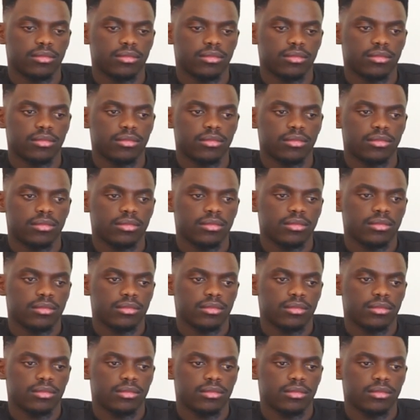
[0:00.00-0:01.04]

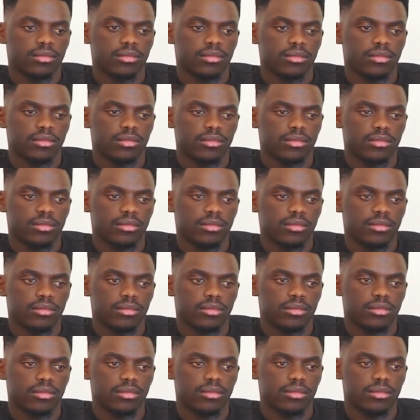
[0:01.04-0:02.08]

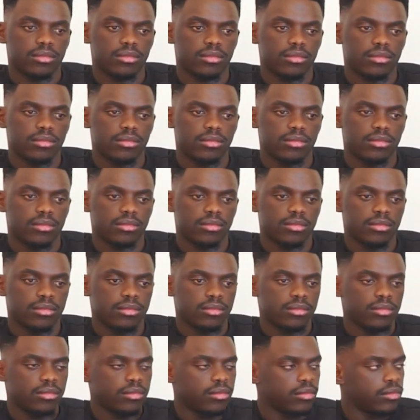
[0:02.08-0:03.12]

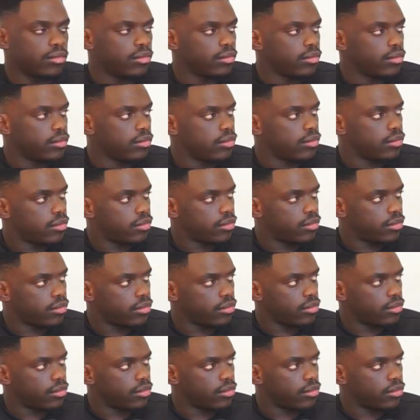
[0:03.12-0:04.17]

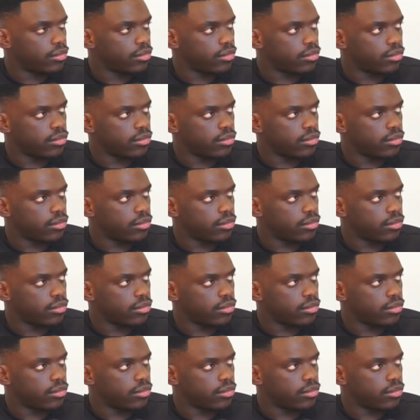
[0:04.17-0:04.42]
(not speaking)